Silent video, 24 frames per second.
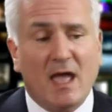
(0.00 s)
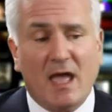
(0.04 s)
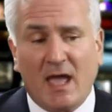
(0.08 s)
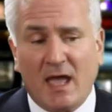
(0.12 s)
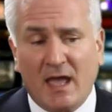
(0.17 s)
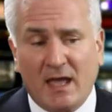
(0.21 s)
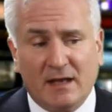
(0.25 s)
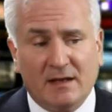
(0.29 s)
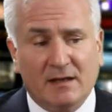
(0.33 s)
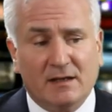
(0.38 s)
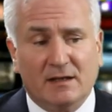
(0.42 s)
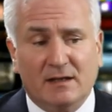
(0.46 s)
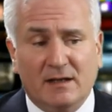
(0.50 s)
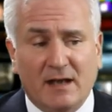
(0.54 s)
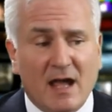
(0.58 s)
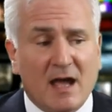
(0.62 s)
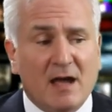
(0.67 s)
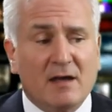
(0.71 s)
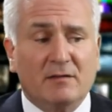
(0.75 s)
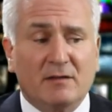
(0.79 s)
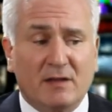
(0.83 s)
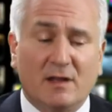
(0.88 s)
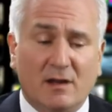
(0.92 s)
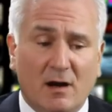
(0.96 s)
And
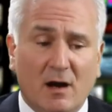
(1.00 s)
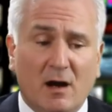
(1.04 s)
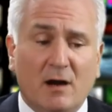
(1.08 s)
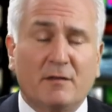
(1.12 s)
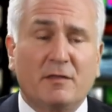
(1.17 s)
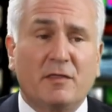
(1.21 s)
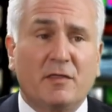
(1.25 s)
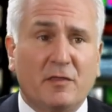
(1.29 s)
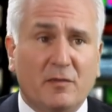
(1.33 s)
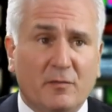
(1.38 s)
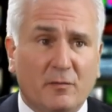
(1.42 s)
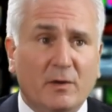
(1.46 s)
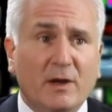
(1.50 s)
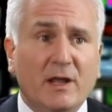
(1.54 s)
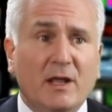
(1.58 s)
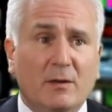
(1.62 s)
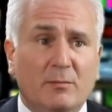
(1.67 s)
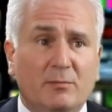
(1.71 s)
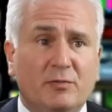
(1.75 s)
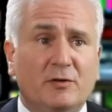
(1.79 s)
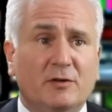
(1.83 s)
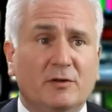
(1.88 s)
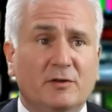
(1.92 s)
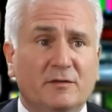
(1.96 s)
now there are three
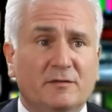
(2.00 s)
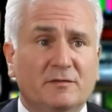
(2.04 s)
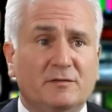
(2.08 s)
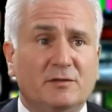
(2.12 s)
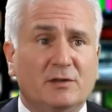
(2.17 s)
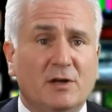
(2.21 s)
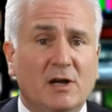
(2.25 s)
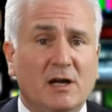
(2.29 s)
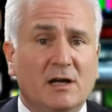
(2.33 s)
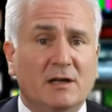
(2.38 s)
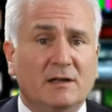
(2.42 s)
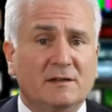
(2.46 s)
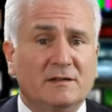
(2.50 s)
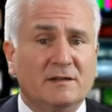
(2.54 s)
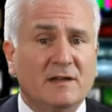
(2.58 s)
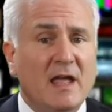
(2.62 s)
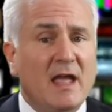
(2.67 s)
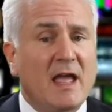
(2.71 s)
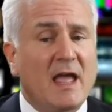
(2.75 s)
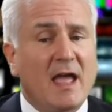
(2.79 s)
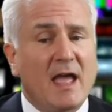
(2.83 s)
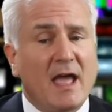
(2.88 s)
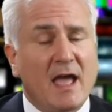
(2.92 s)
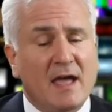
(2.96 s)
approved drugs,
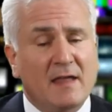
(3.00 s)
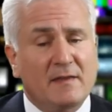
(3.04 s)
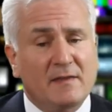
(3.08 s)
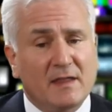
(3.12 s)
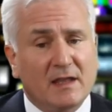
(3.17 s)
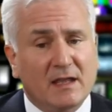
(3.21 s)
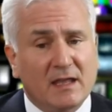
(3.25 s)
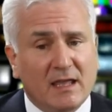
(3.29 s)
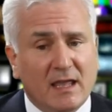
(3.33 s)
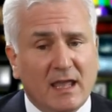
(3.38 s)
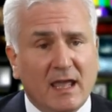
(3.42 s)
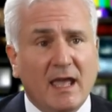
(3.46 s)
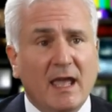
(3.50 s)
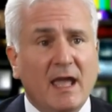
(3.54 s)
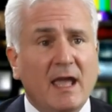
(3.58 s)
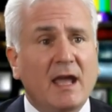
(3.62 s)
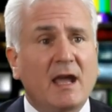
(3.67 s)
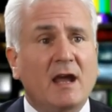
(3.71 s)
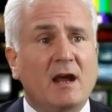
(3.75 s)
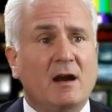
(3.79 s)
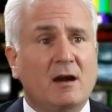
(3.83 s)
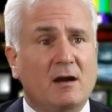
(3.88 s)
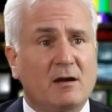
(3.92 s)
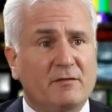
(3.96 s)
and the
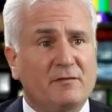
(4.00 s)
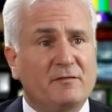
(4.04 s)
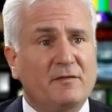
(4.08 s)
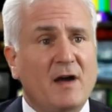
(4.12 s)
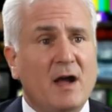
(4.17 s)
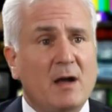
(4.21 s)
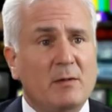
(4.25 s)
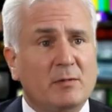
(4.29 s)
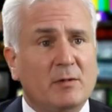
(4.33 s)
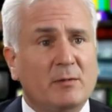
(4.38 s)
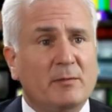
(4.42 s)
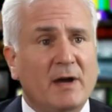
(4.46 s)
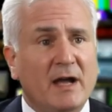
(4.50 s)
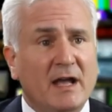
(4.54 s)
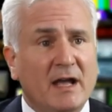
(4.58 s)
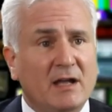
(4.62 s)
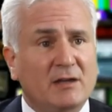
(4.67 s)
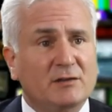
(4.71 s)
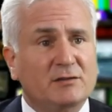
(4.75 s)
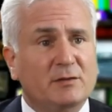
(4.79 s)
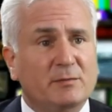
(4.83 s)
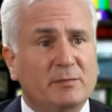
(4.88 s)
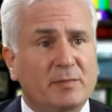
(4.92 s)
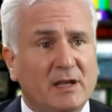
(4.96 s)
care of
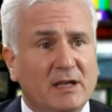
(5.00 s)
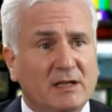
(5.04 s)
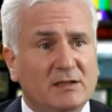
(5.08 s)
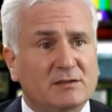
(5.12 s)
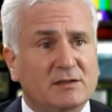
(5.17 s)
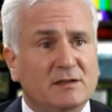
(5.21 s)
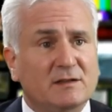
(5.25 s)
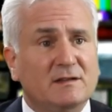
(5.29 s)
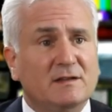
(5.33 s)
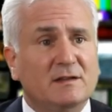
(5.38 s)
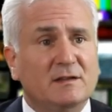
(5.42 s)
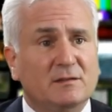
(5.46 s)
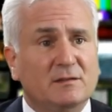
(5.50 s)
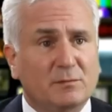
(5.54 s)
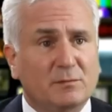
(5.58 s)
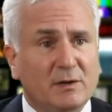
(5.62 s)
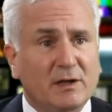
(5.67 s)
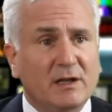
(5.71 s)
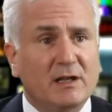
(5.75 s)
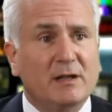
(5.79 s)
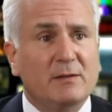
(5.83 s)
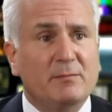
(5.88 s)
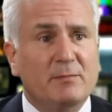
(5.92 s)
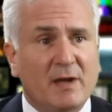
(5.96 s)
fibromyalgia patients
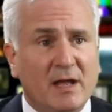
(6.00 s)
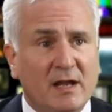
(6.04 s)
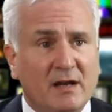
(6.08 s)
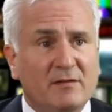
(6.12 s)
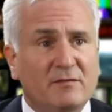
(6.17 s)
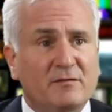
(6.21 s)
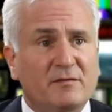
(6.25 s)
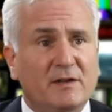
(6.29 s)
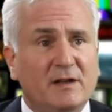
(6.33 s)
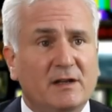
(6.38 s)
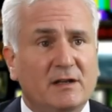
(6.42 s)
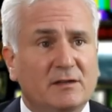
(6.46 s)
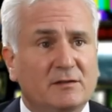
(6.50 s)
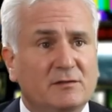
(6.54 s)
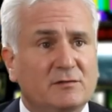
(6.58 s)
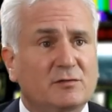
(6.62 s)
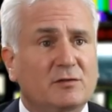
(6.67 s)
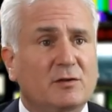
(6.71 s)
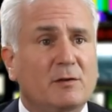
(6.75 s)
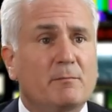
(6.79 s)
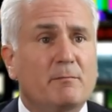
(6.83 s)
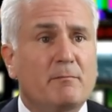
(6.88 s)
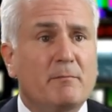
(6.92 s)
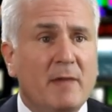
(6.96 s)
really benefited
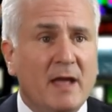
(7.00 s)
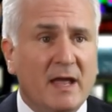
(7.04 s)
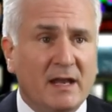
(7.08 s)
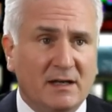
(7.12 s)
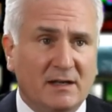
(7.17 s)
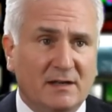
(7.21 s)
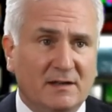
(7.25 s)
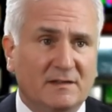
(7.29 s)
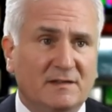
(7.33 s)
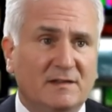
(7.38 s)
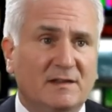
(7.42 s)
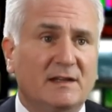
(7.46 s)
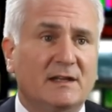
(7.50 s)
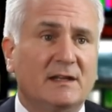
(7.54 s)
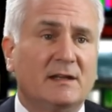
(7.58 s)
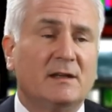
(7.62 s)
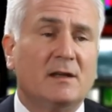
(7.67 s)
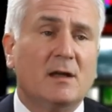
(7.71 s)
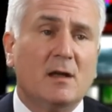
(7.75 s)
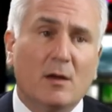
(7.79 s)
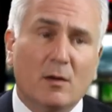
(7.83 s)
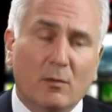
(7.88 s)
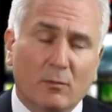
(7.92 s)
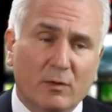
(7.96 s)
tremendously
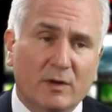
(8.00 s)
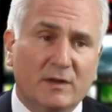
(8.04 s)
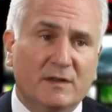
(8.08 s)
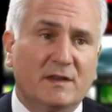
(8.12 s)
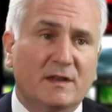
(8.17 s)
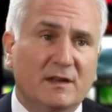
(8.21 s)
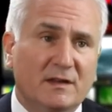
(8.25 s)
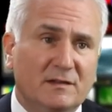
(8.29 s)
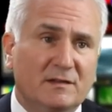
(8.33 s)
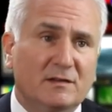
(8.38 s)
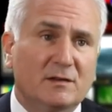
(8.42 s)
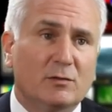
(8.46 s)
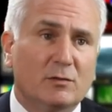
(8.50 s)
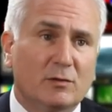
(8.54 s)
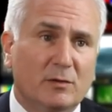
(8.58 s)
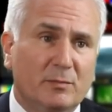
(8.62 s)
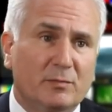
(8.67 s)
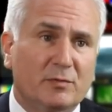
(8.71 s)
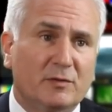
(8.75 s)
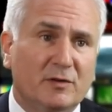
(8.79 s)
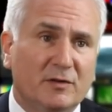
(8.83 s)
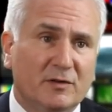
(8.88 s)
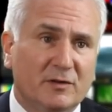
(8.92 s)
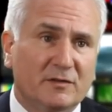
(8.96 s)
with these new
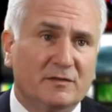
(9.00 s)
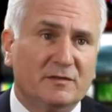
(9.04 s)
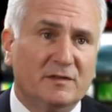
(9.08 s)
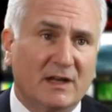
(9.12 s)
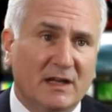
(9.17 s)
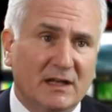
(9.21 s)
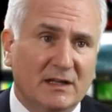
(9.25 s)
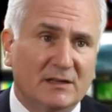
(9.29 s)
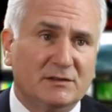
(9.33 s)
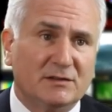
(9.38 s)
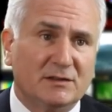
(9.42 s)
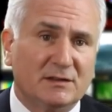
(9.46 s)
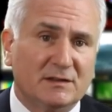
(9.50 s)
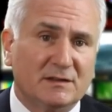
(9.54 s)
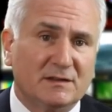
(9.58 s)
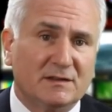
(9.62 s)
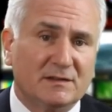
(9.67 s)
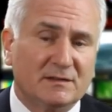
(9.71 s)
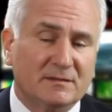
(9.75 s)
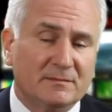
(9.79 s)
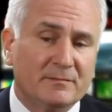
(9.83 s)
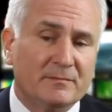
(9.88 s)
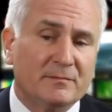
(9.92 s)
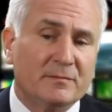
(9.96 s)
approved
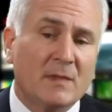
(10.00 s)
agents.